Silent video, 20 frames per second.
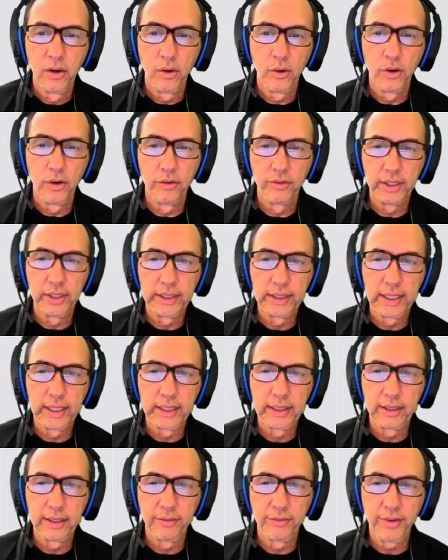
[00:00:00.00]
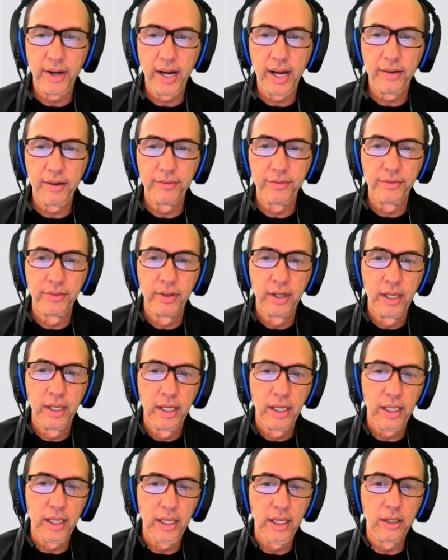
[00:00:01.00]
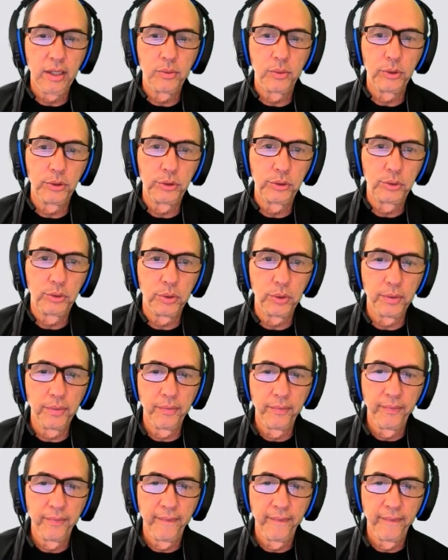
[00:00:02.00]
over 65 equals to